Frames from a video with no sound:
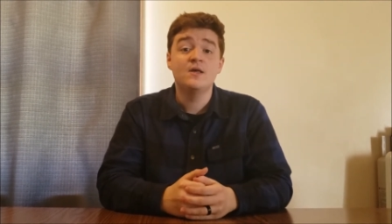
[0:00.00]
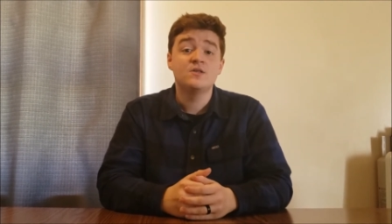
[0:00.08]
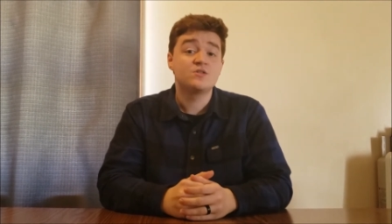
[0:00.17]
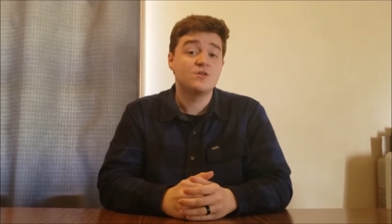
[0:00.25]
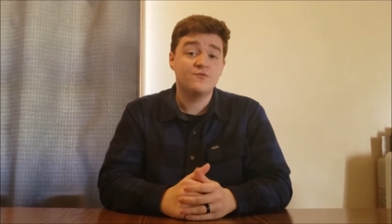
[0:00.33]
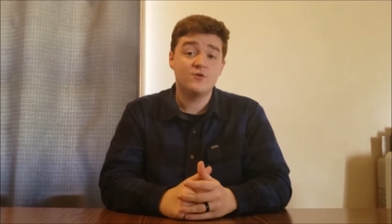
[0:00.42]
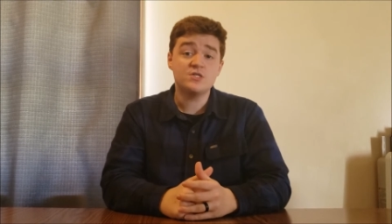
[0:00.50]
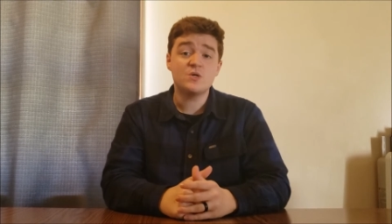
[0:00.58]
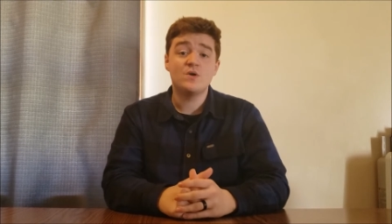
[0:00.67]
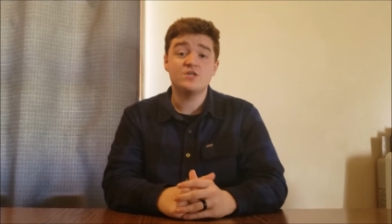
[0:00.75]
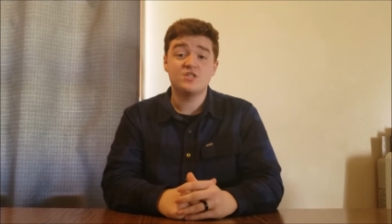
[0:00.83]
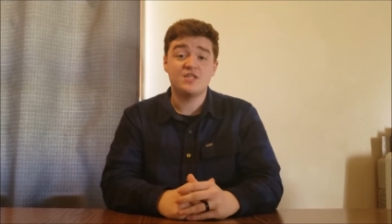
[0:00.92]
So the first
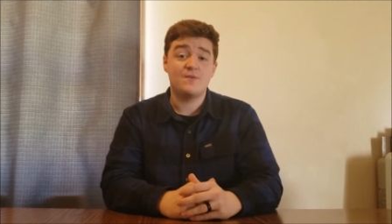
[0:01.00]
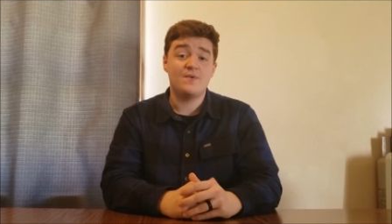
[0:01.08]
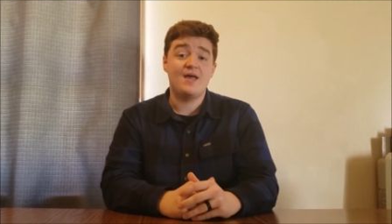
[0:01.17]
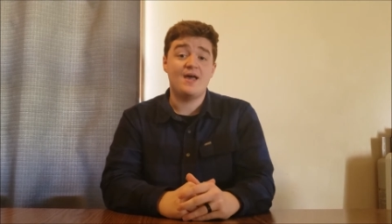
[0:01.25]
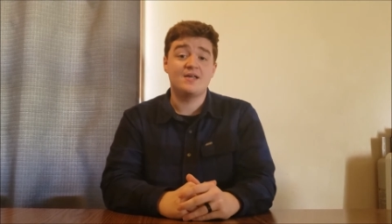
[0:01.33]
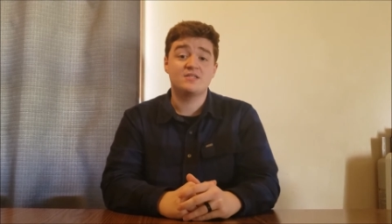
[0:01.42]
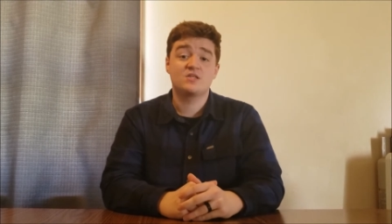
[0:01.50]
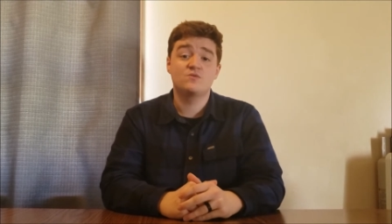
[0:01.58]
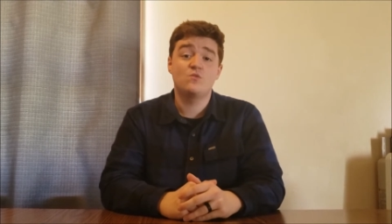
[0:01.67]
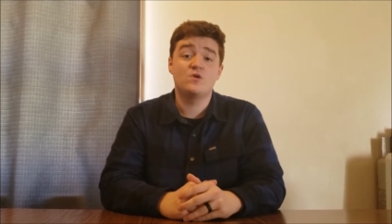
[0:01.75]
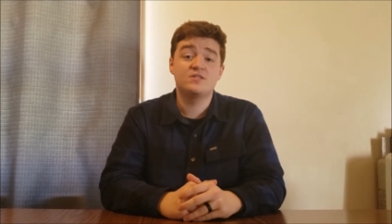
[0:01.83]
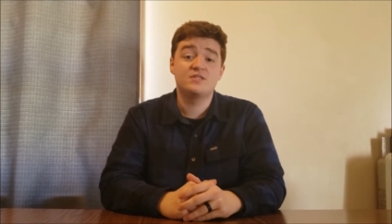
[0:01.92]
question that we asked
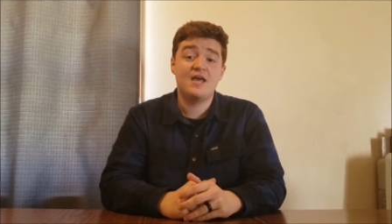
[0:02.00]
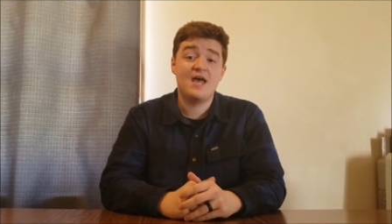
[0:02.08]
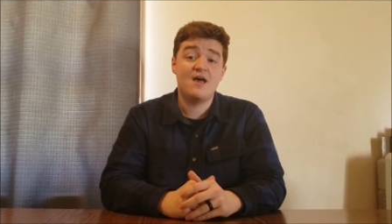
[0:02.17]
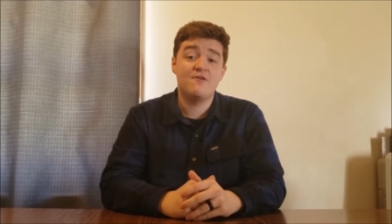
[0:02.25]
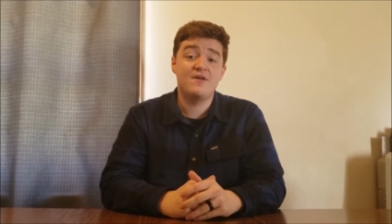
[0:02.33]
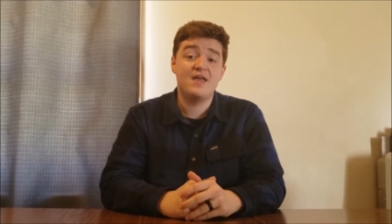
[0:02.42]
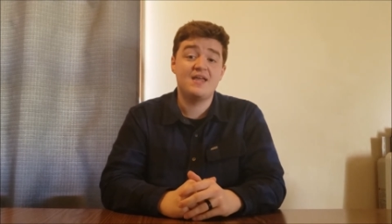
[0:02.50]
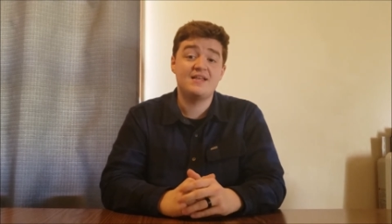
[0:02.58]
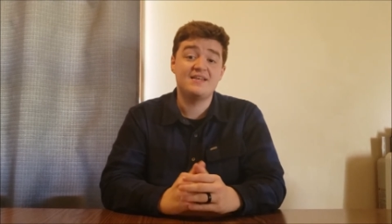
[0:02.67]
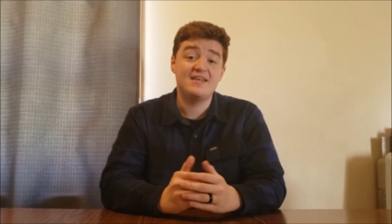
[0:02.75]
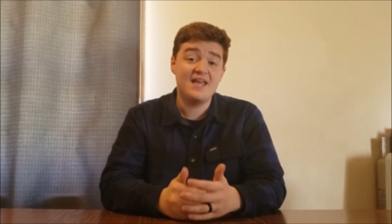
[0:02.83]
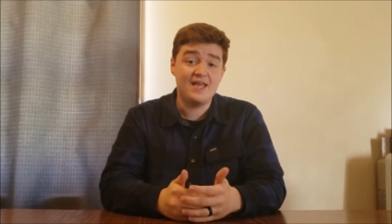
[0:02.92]
was to have a
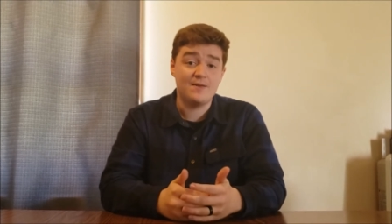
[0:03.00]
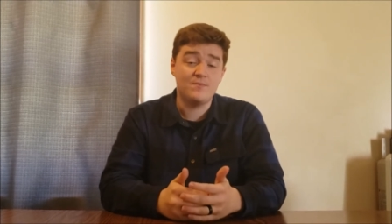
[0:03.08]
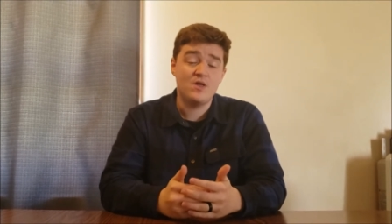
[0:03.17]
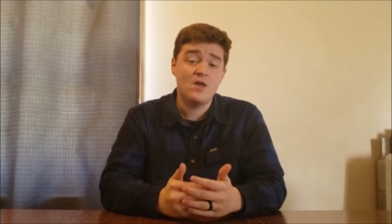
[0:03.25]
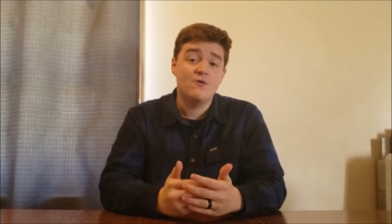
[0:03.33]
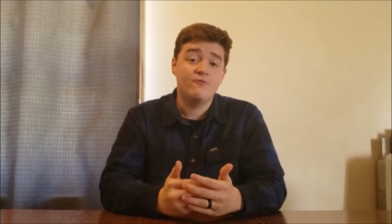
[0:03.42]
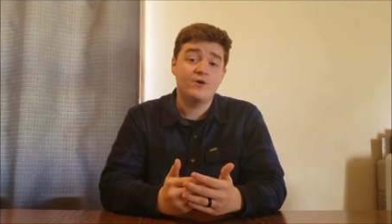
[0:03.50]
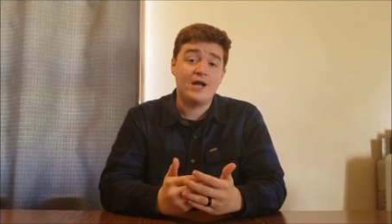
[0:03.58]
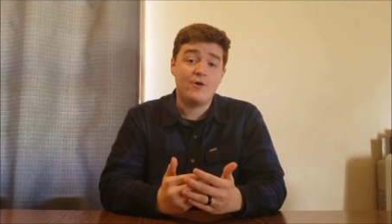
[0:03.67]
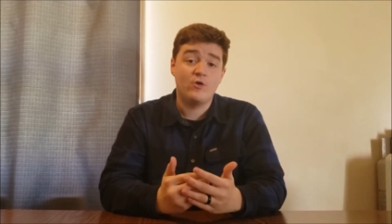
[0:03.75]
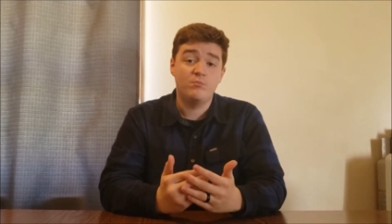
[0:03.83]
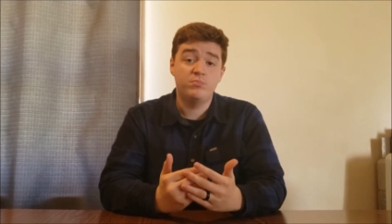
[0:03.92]
name for
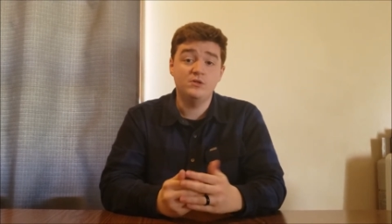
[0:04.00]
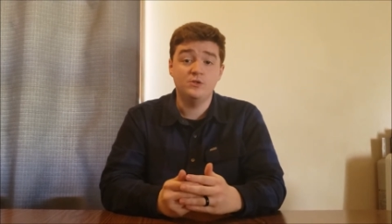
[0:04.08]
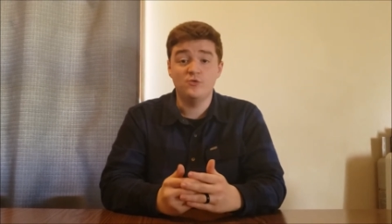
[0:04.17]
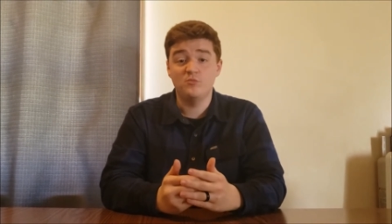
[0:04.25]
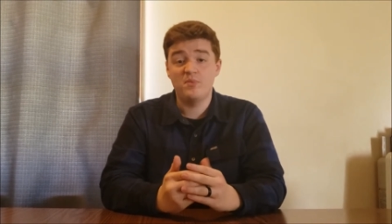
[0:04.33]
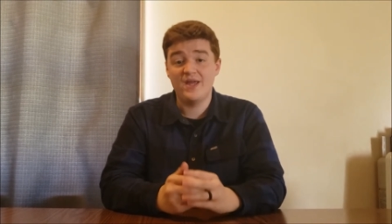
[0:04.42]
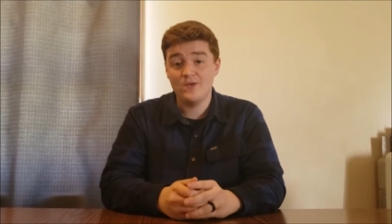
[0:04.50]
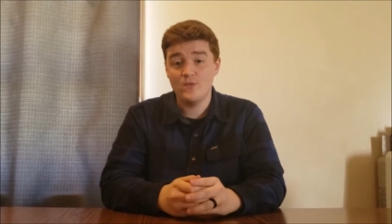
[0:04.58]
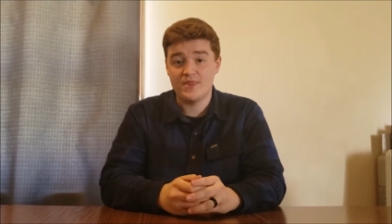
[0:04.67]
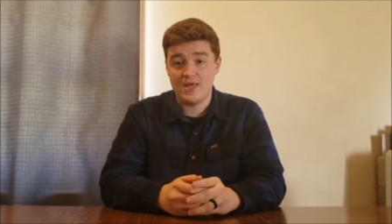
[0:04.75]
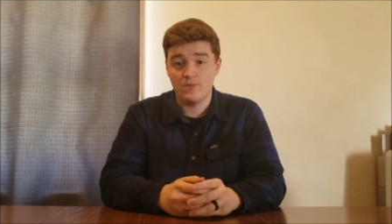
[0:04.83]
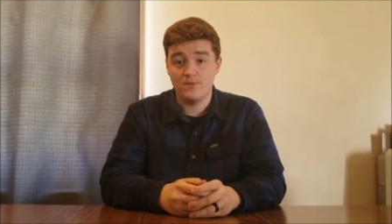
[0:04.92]
our balloon
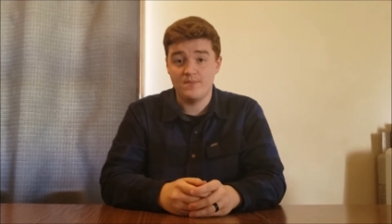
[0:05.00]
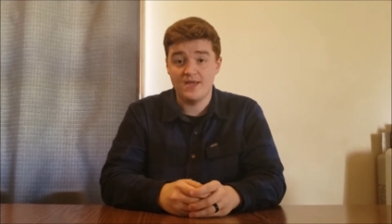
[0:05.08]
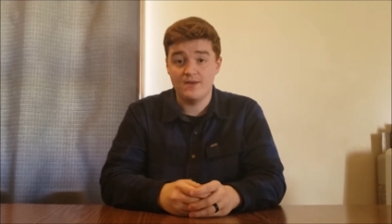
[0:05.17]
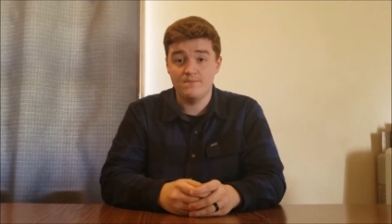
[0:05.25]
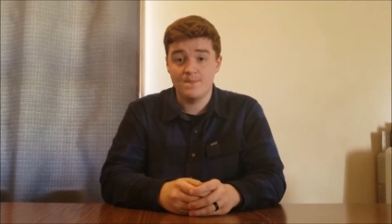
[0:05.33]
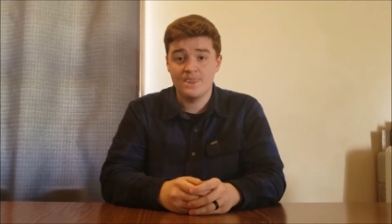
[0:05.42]
penguin that we made